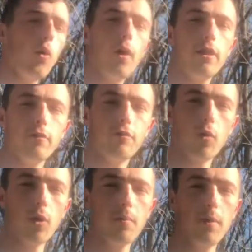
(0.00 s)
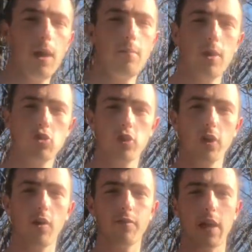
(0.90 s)
on the form and measuring
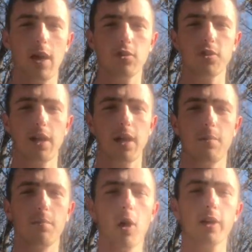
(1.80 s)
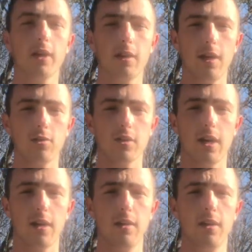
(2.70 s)
off the outside and marking the
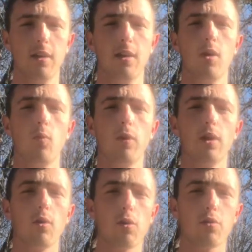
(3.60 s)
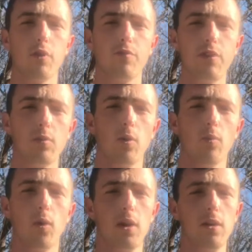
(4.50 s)
outside, we can go 3 feet one
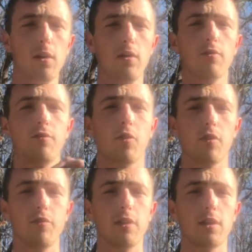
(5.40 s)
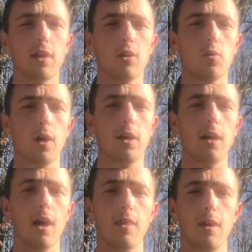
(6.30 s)
way, 4 feet the other way,
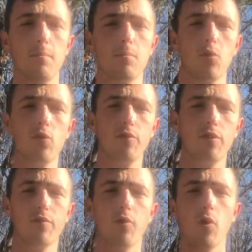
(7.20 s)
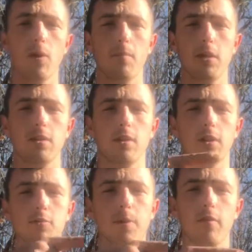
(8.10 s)
and then move the form until
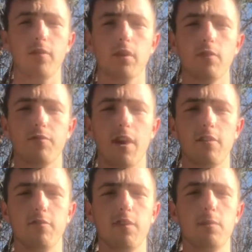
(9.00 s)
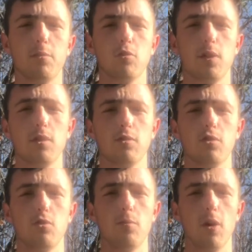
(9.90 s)
it's perfectly 5 feet between those
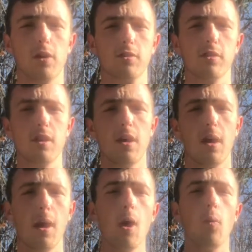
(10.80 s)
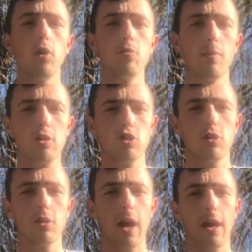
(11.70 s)
two marks. When you measure
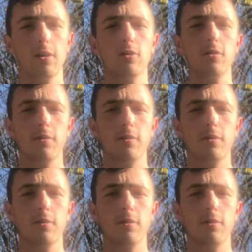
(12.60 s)
your angle,